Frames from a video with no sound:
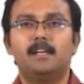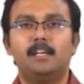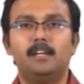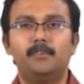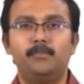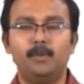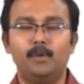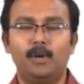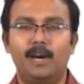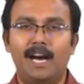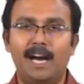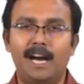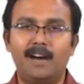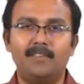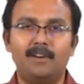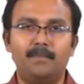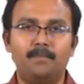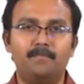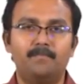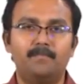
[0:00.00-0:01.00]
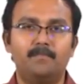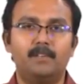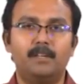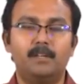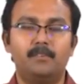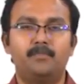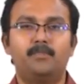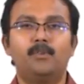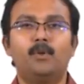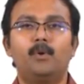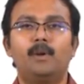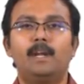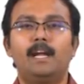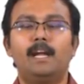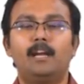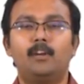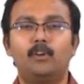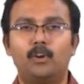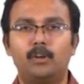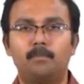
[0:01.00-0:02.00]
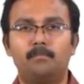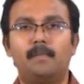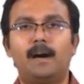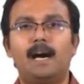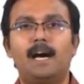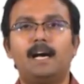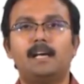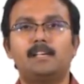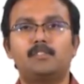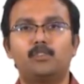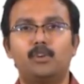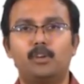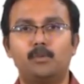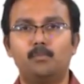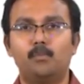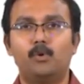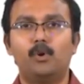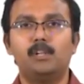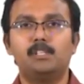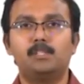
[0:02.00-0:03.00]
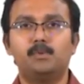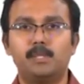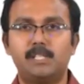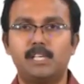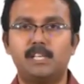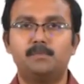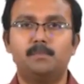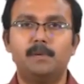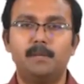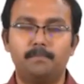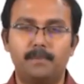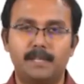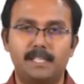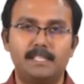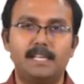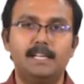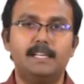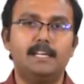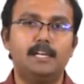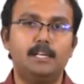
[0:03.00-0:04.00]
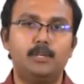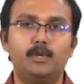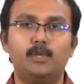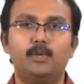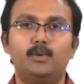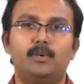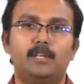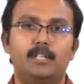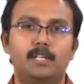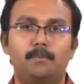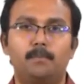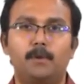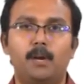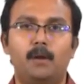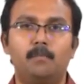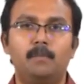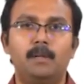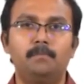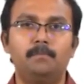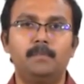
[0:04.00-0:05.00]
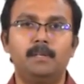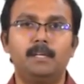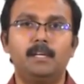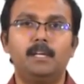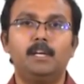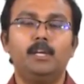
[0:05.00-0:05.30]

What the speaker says: If you have a flow rate or mass or moles which has been presented to you in the problem,